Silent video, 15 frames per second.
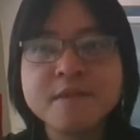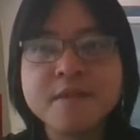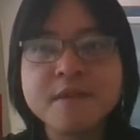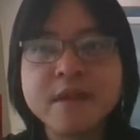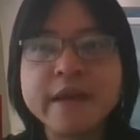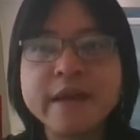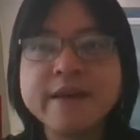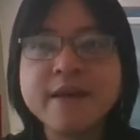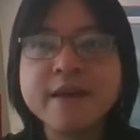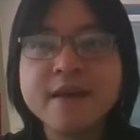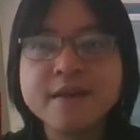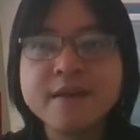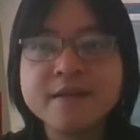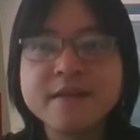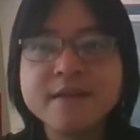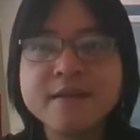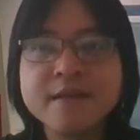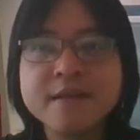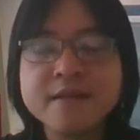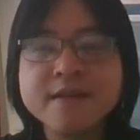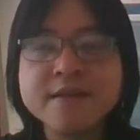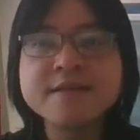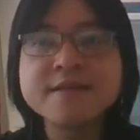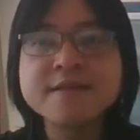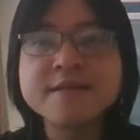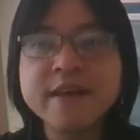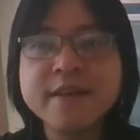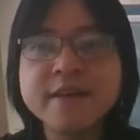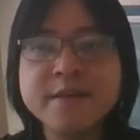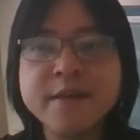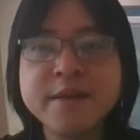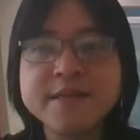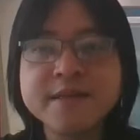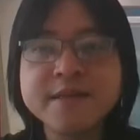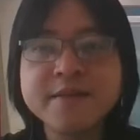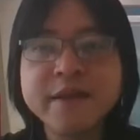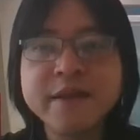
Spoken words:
Yeah, this is kind of amazing, right?